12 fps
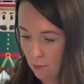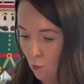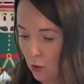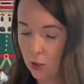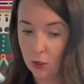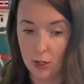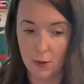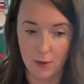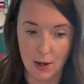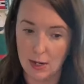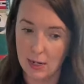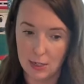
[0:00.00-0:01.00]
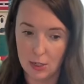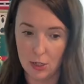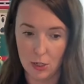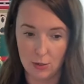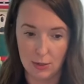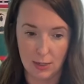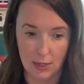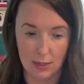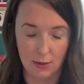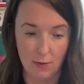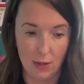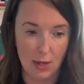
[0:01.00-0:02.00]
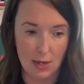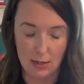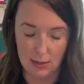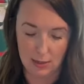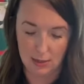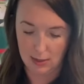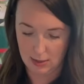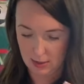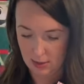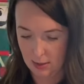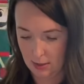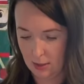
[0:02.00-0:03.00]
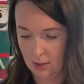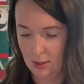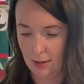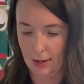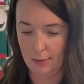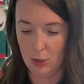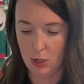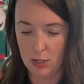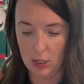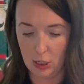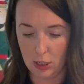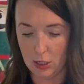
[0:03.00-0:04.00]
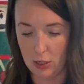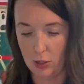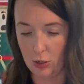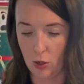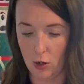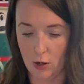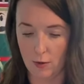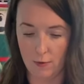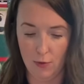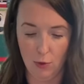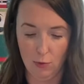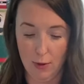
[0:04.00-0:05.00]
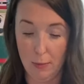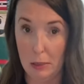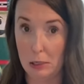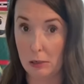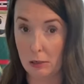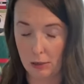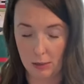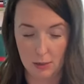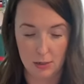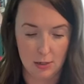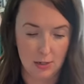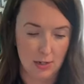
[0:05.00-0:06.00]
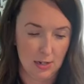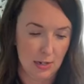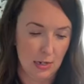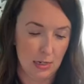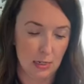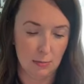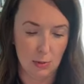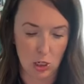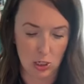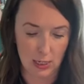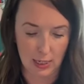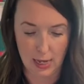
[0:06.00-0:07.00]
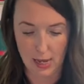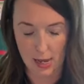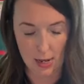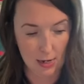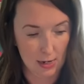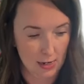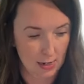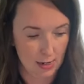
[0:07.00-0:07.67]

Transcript: I'm wondering if I need to do 6 of these. I'm trying to conserve the ribbon as much as I can.